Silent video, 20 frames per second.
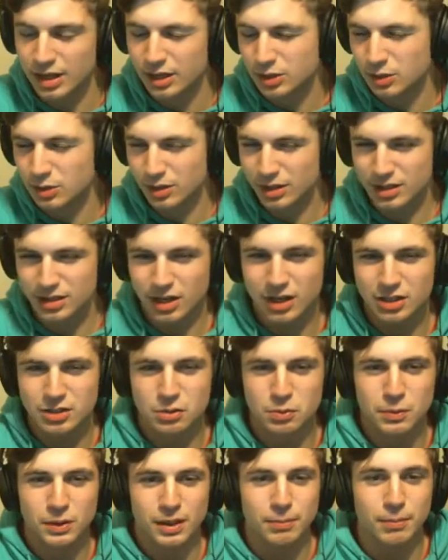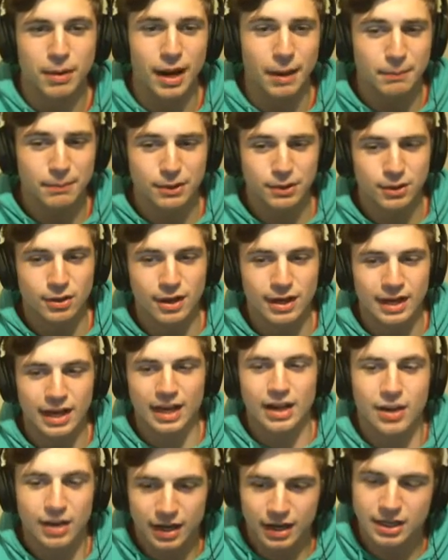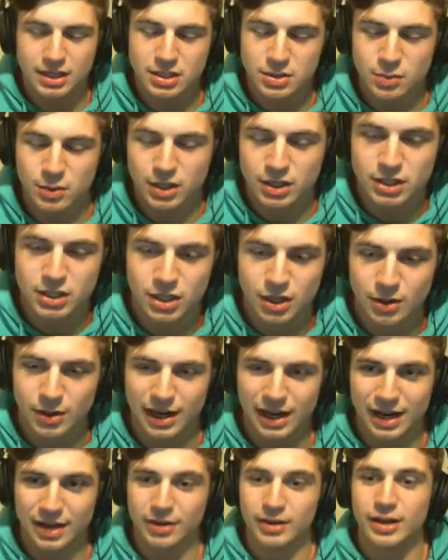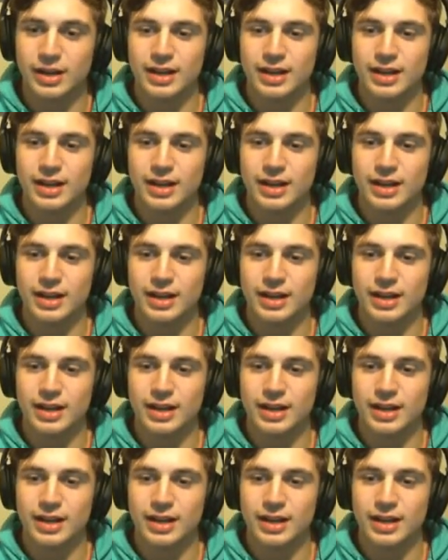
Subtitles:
2 of these cards are really popular right now, and I just want to show how